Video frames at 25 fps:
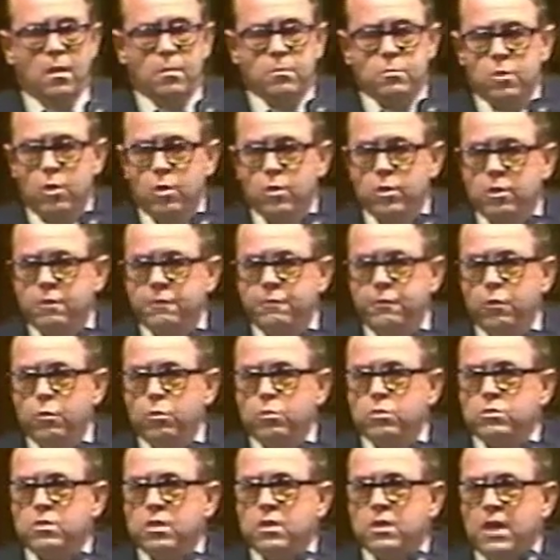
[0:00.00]
I'm talking to
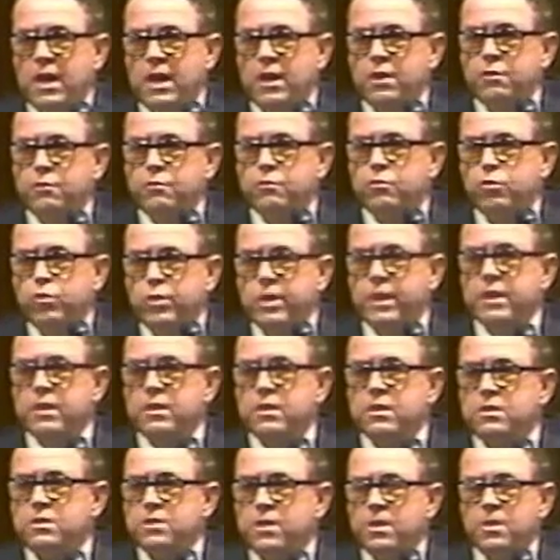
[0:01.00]
folks tonight who
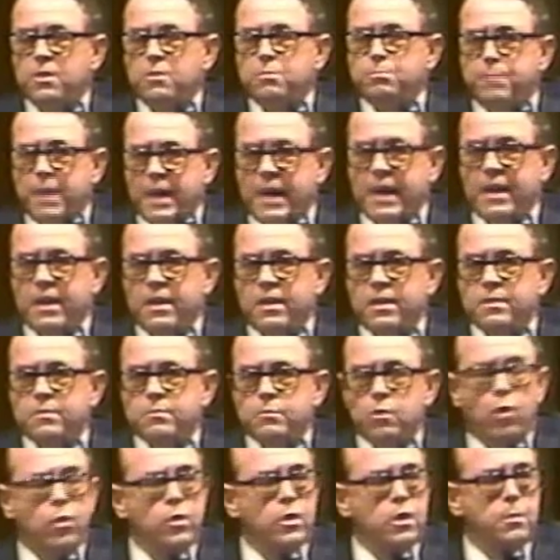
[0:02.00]
quit and turned back.
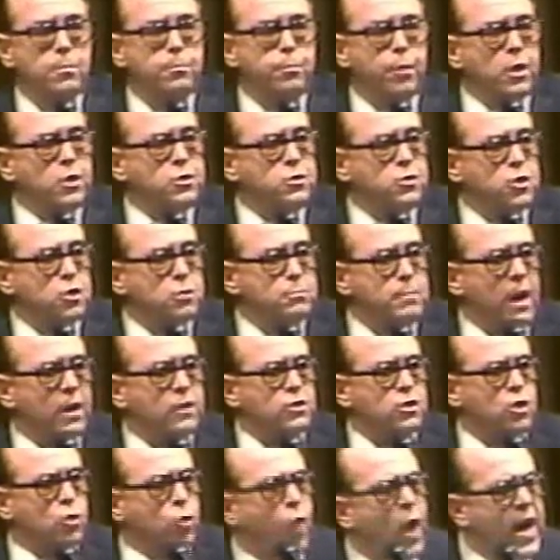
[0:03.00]
I'm talking to preachers
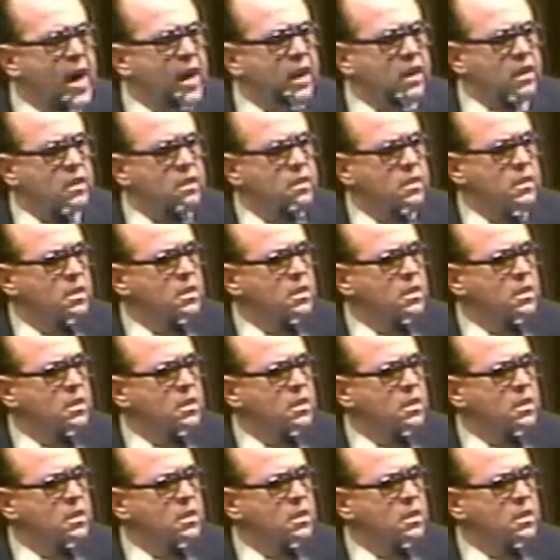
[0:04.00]
about to quit,